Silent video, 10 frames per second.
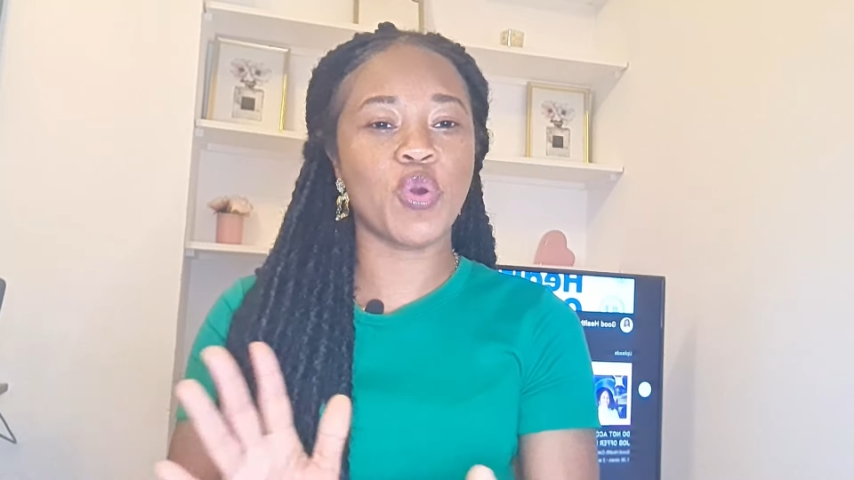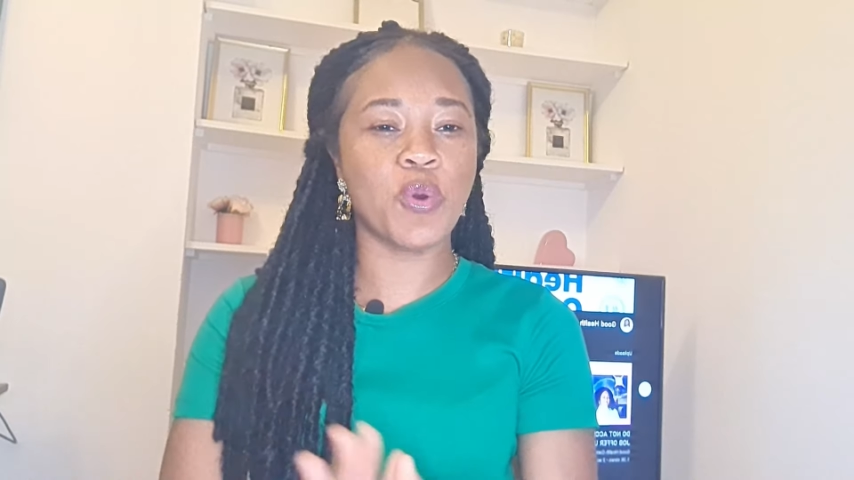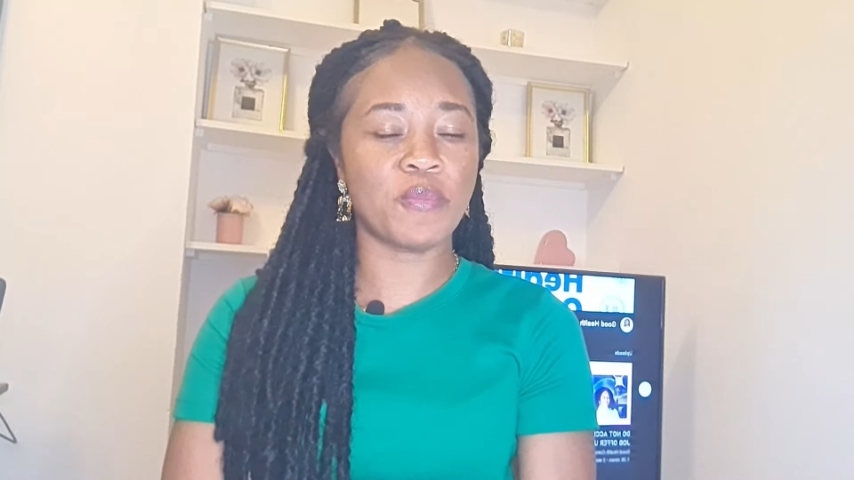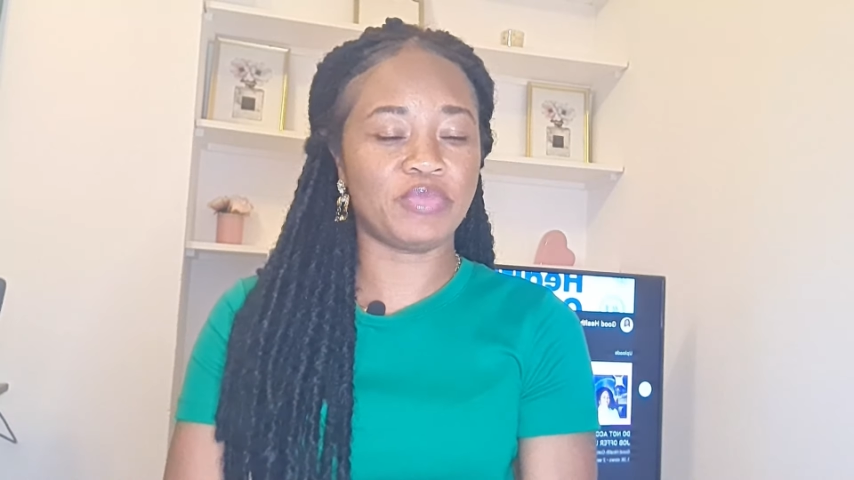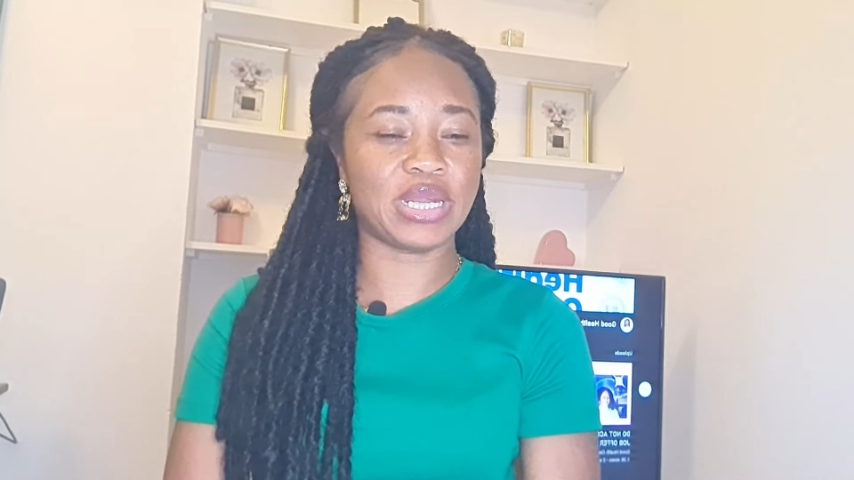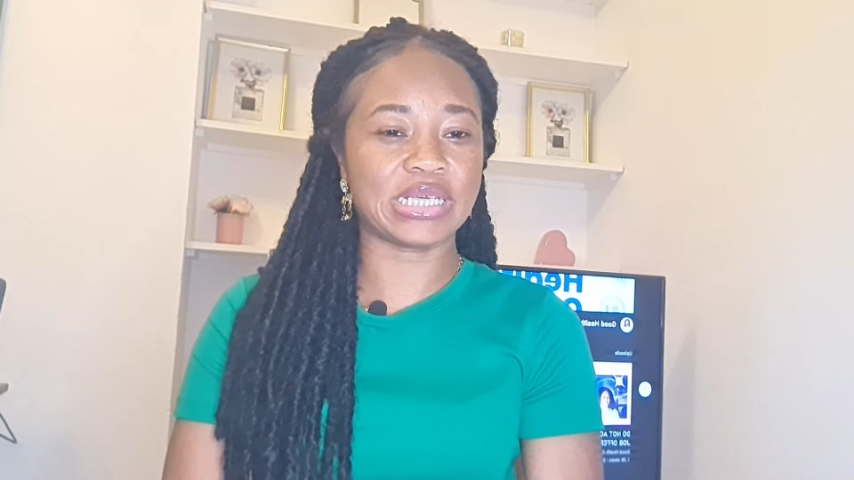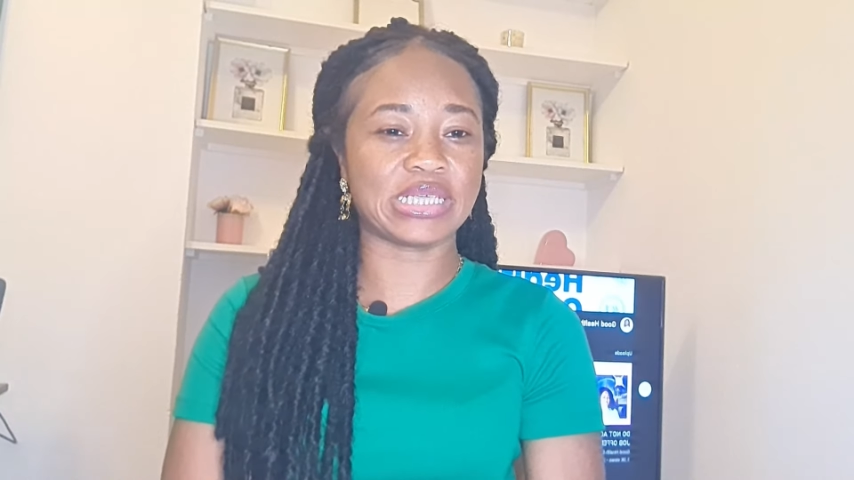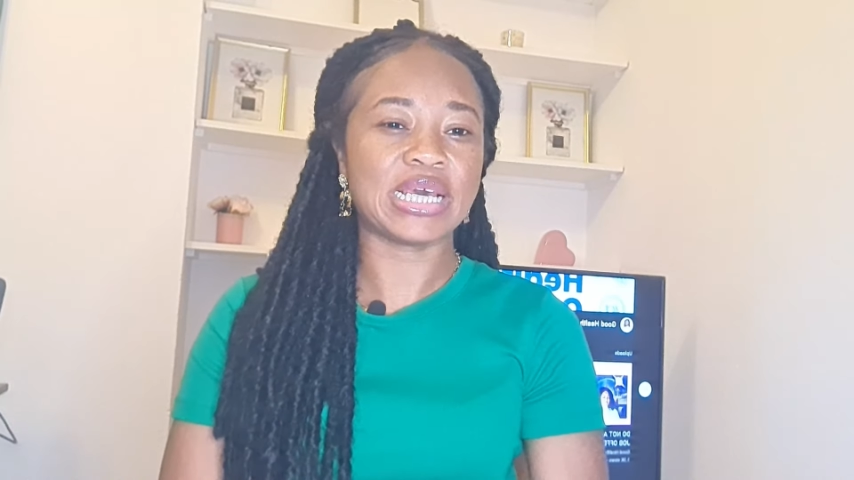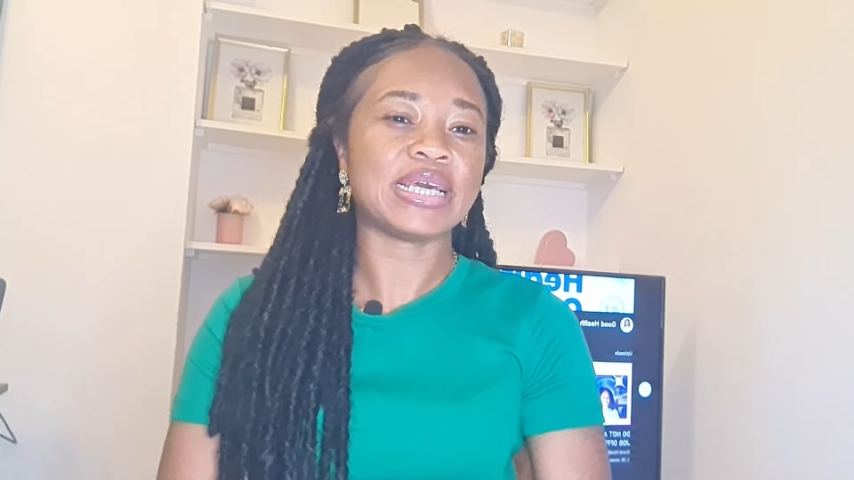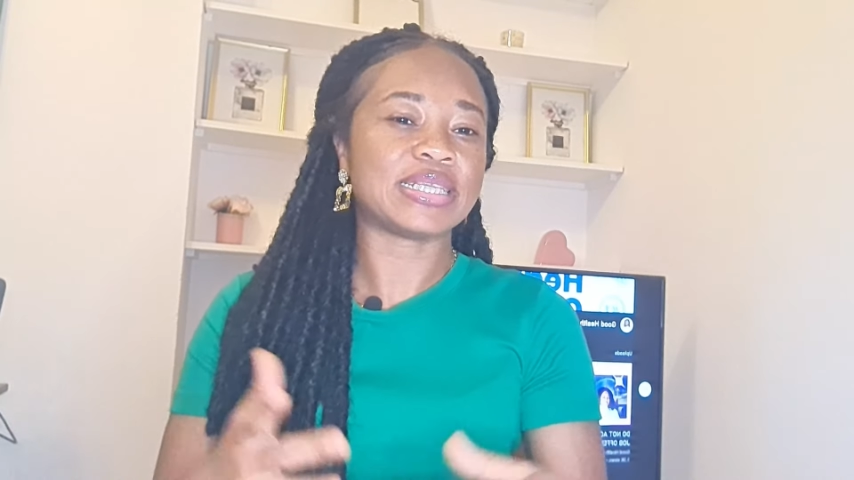own
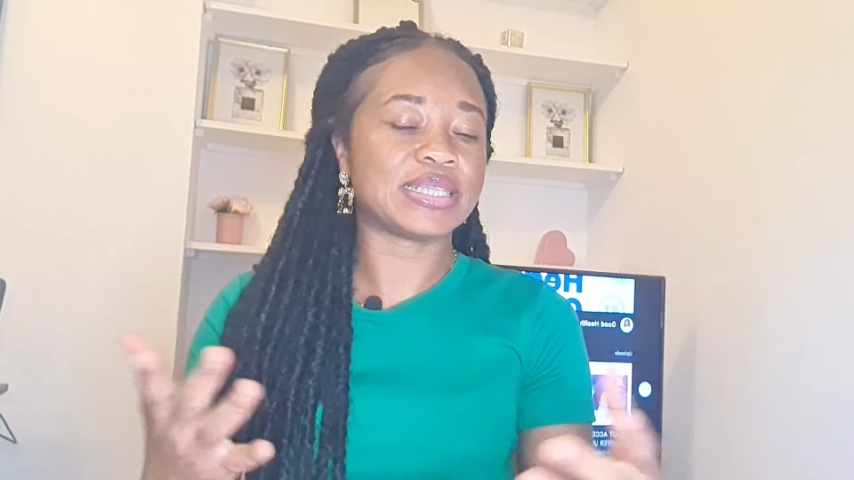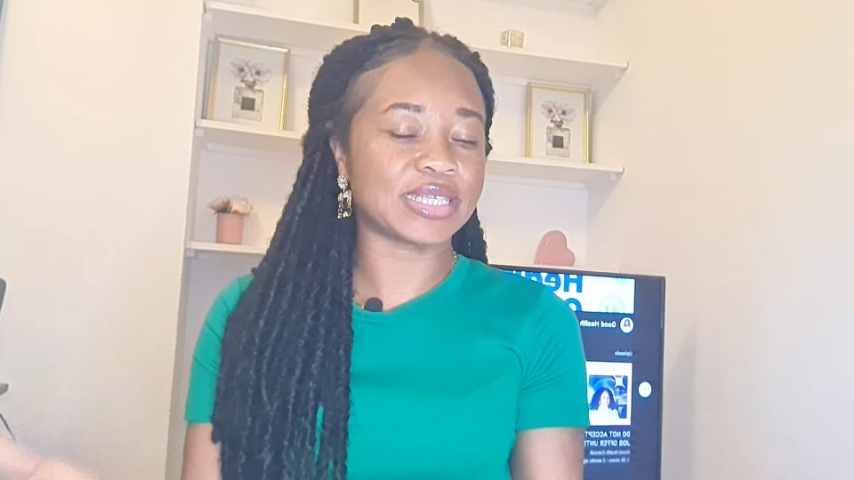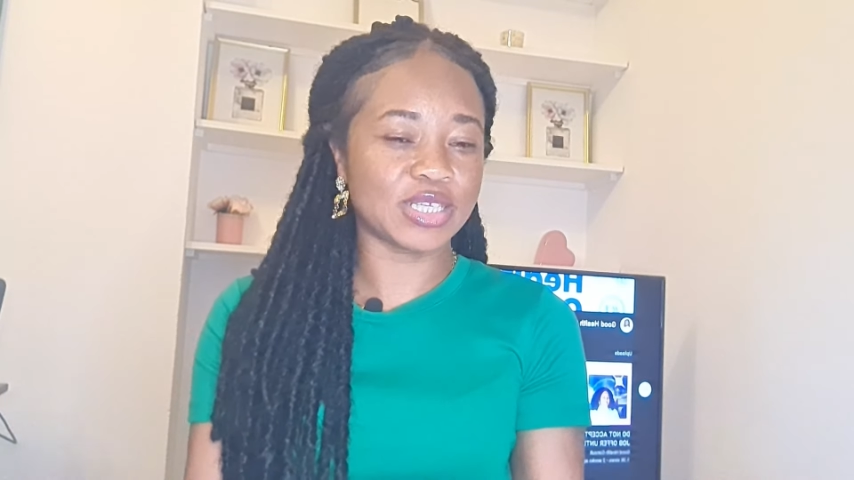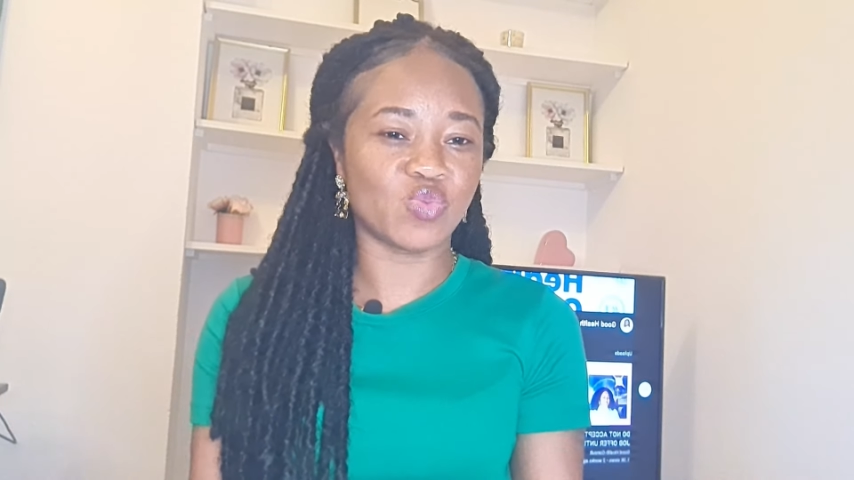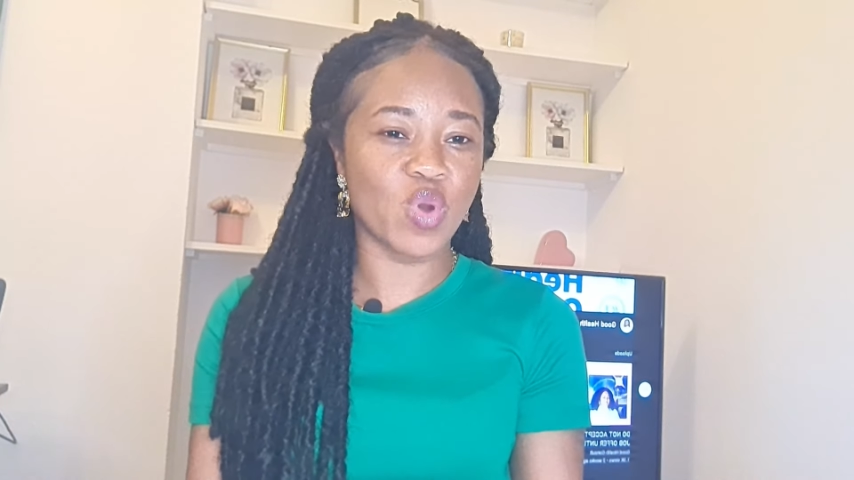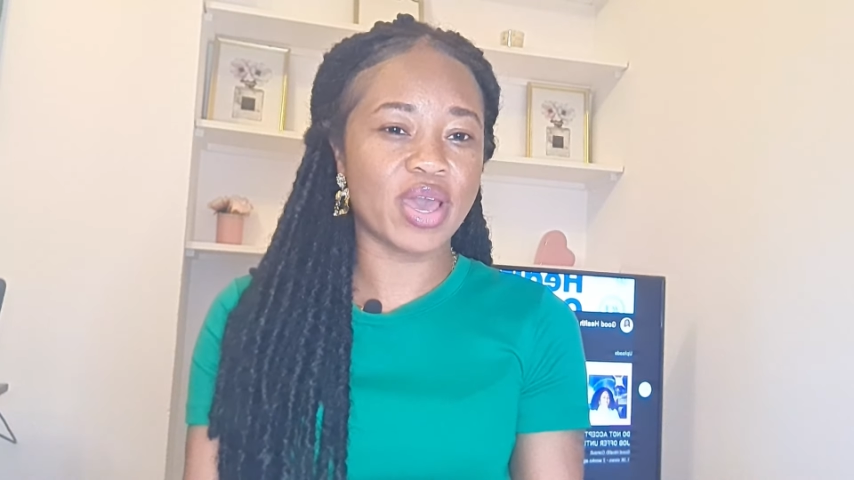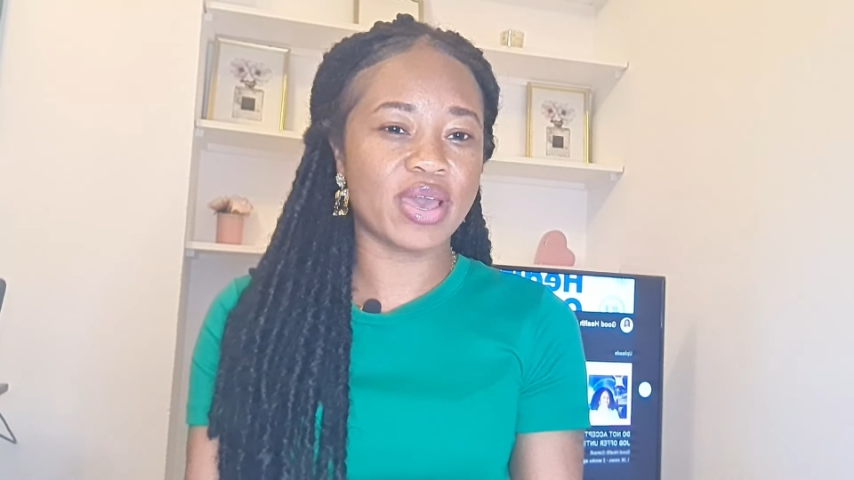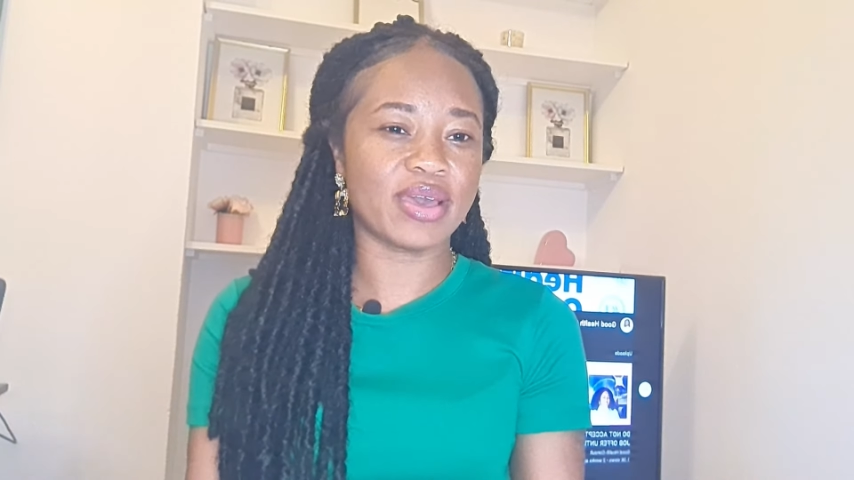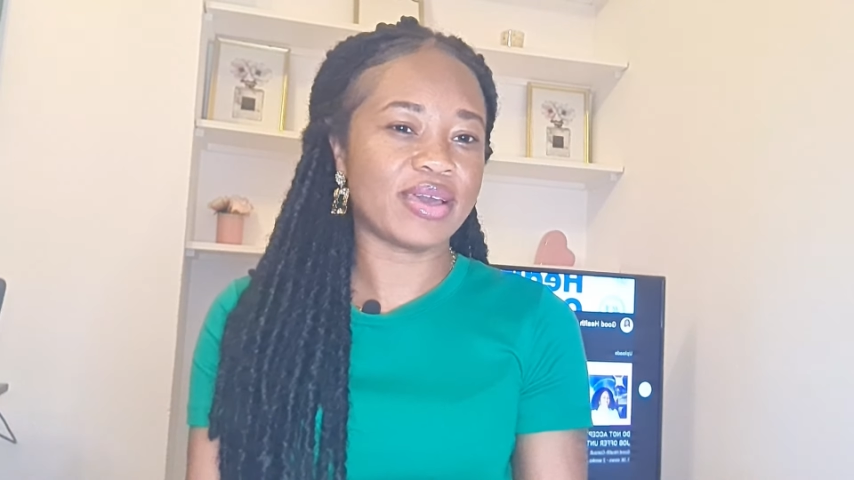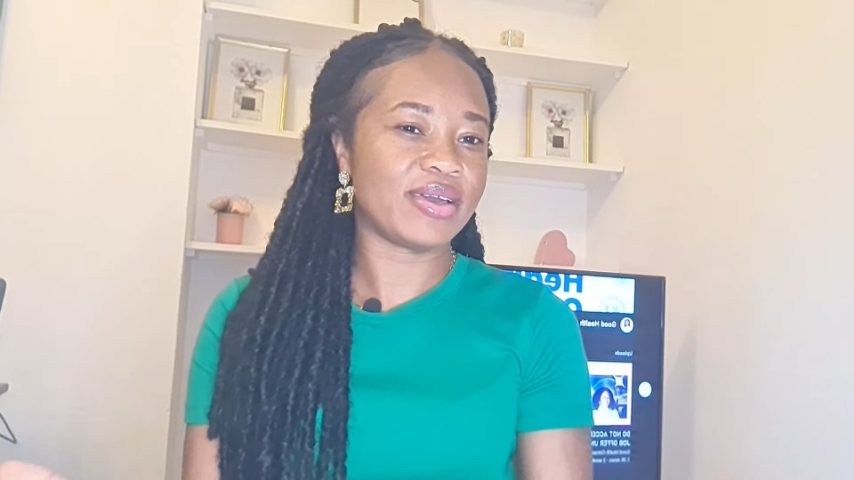place. That is
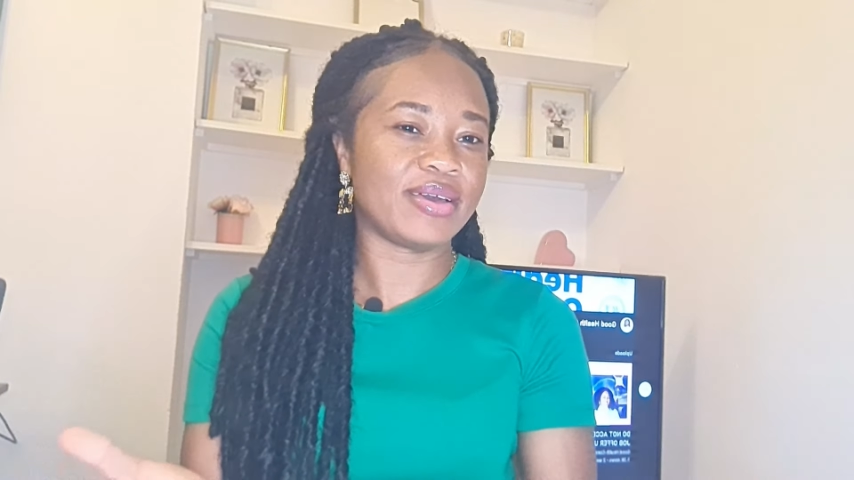where